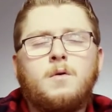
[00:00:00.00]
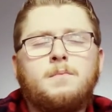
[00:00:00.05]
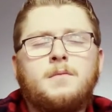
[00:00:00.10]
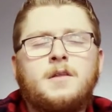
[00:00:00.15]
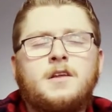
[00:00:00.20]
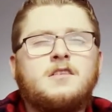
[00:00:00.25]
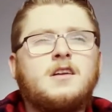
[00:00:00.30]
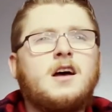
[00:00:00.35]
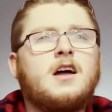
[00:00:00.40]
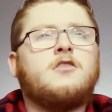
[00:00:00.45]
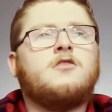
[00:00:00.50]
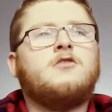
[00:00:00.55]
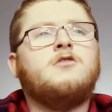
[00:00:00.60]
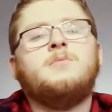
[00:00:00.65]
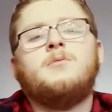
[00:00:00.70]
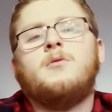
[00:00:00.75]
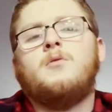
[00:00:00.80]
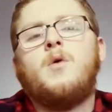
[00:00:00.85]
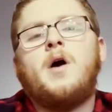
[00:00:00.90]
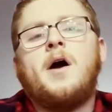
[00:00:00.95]
it's not a
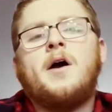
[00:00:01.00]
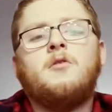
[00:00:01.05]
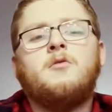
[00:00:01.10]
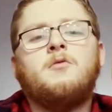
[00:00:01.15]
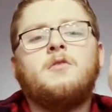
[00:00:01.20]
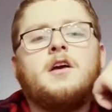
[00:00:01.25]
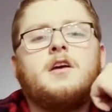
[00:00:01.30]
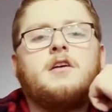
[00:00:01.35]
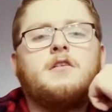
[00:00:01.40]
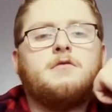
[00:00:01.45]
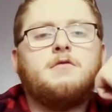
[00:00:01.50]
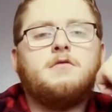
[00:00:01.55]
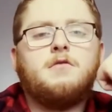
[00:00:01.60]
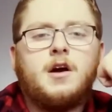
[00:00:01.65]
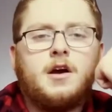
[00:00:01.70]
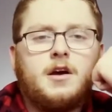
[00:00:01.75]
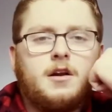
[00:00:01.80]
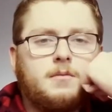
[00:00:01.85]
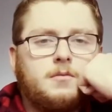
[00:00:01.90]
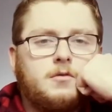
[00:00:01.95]
super wide array of
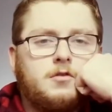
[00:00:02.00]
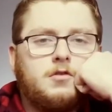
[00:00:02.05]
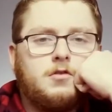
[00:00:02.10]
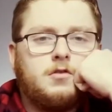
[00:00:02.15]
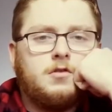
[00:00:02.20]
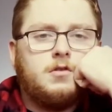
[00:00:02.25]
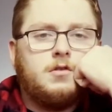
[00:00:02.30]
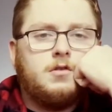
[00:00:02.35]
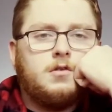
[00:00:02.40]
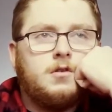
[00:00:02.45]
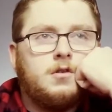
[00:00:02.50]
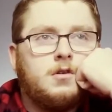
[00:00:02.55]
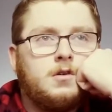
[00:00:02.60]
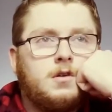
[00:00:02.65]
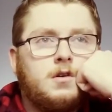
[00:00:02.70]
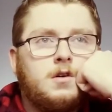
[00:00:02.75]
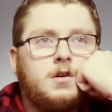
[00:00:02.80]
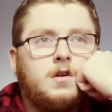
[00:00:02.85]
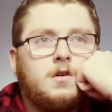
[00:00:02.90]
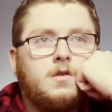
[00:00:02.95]
items,
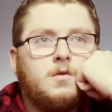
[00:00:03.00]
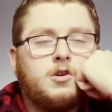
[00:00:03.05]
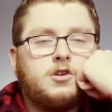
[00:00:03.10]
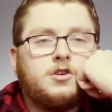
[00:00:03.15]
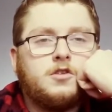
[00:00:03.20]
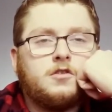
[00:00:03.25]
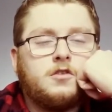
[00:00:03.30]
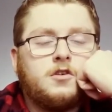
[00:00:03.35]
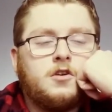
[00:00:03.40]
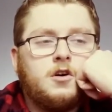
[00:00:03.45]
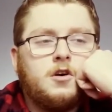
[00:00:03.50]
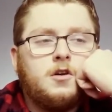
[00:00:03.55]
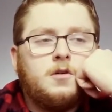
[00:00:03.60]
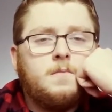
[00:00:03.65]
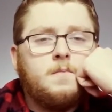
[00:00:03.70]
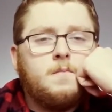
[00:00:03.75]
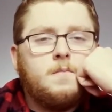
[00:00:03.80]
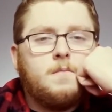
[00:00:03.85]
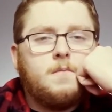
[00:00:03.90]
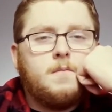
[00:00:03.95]
which is
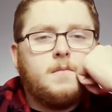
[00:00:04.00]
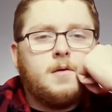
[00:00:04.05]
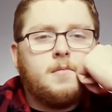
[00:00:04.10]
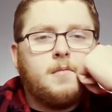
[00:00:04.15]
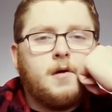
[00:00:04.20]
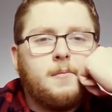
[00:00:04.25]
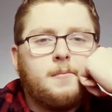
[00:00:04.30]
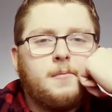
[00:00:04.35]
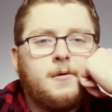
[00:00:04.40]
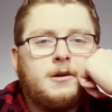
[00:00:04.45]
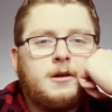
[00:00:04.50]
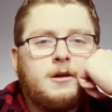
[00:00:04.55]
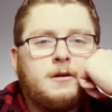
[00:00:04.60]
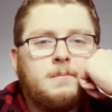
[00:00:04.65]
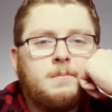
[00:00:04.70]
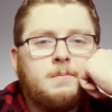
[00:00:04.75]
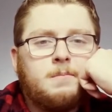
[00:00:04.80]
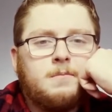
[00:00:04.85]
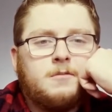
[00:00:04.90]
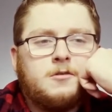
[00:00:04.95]
good in my opinion,
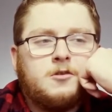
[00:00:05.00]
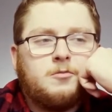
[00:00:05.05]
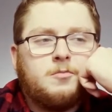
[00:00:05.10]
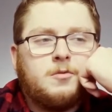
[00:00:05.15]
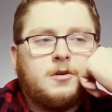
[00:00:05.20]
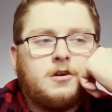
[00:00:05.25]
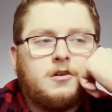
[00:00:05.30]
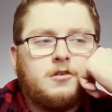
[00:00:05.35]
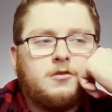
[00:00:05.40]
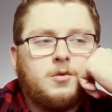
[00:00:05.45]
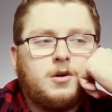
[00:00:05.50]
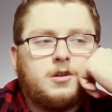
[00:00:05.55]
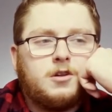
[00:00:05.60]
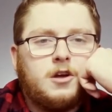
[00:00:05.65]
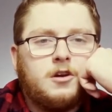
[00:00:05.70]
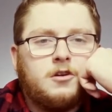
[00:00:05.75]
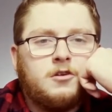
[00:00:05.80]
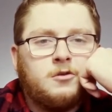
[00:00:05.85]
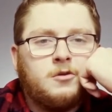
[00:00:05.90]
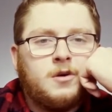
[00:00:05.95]
just because what they
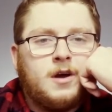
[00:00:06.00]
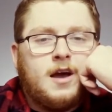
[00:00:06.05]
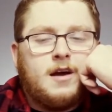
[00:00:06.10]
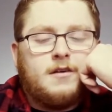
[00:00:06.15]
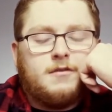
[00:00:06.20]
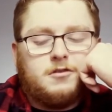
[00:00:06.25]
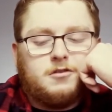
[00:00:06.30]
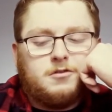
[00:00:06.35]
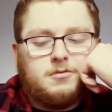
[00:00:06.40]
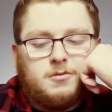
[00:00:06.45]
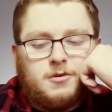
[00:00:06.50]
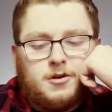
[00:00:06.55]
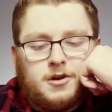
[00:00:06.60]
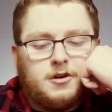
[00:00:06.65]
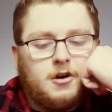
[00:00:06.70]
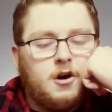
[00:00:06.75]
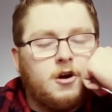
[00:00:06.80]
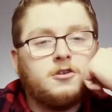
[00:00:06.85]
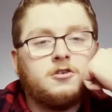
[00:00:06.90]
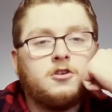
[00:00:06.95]
do have is pretty
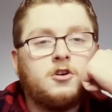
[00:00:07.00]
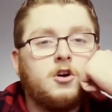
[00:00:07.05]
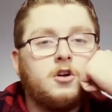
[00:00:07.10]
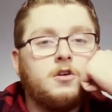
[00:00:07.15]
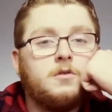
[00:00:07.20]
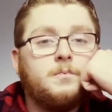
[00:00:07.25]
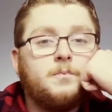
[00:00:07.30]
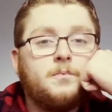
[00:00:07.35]
darn good.